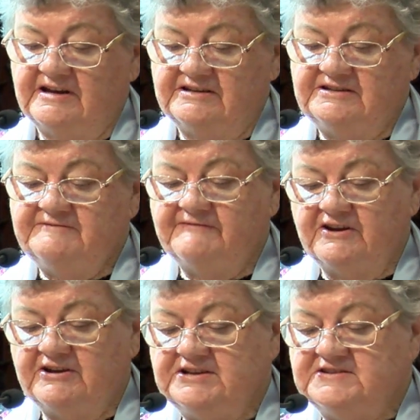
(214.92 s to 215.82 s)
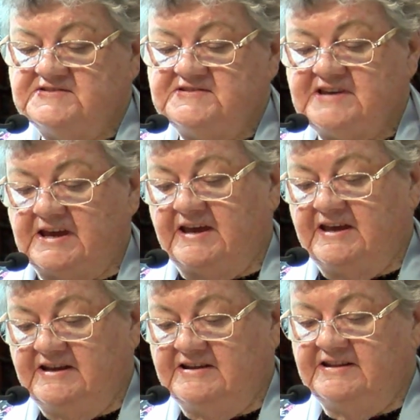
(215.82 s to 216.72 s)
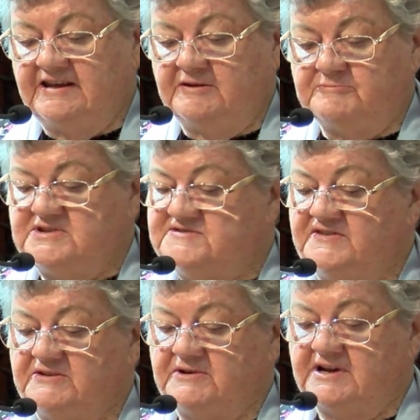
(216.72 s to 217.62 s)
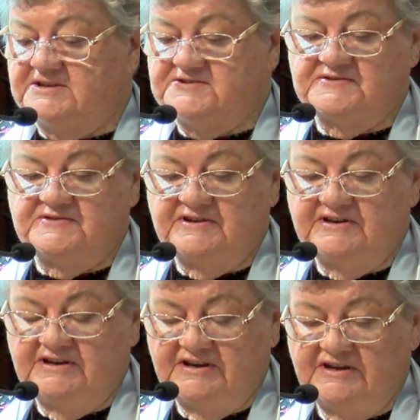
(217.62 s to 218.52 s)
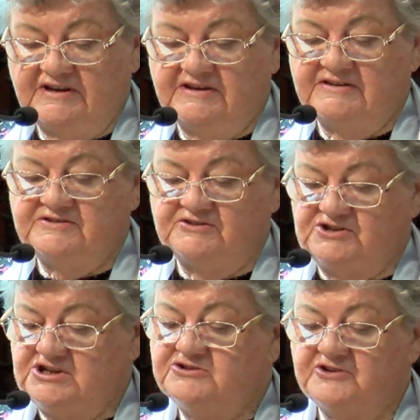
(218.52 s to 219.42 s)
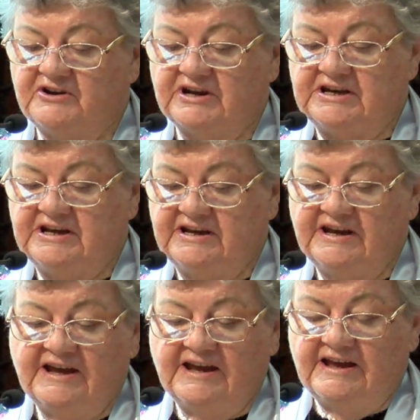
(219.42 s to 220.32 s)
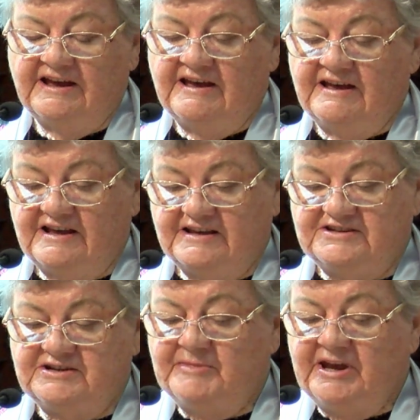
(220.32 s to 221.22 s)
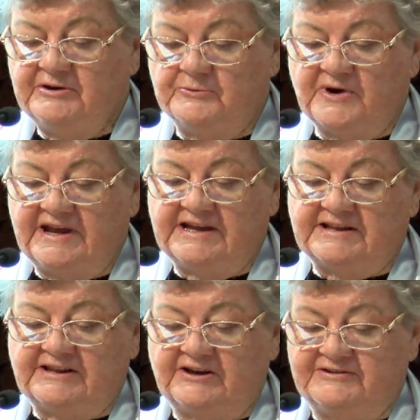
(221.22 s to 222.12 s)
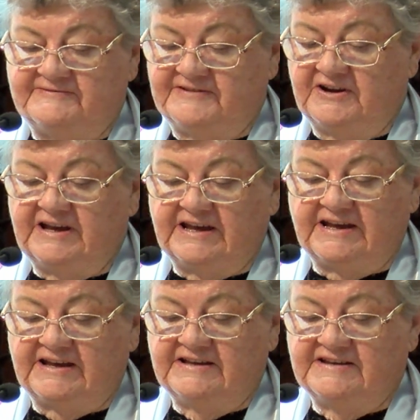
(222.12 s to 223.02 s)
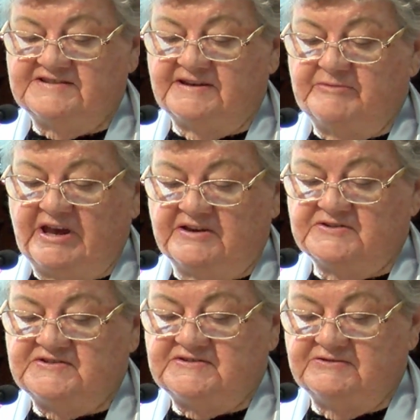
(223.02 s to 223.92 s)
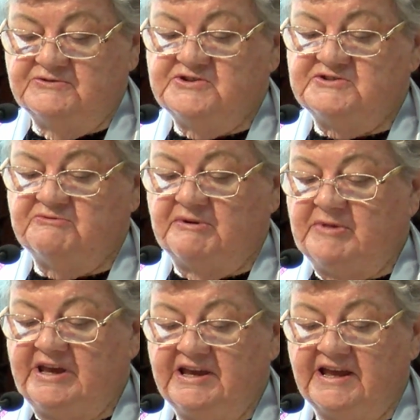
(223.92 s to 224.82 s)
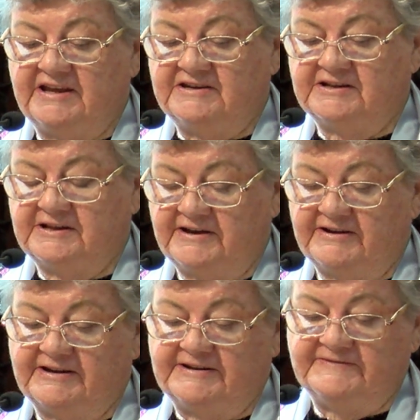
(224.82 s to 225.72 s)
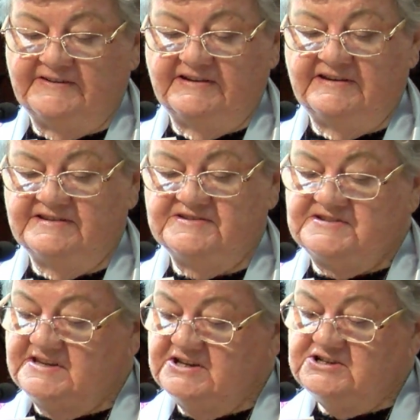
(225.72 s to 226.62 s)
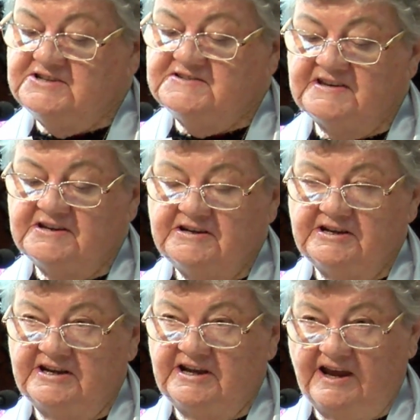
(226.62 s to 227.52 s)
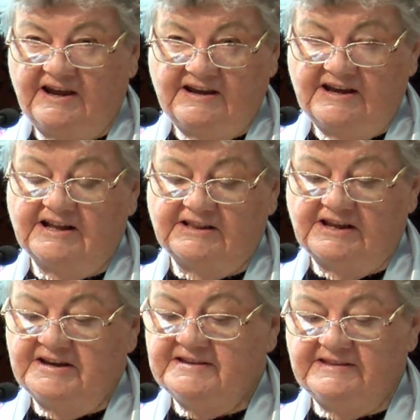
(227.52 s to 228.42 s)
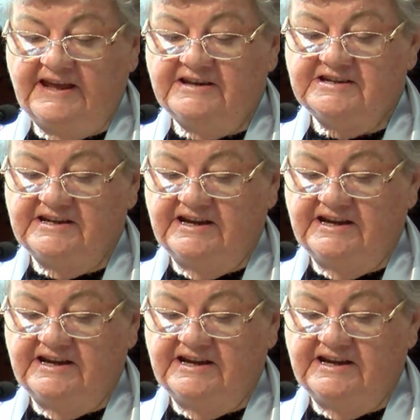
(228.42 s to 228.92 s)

Define sick, the atmosphere asked. So she tried. She made a whale on fire, somehow still swimming and alive. See, she said, like that?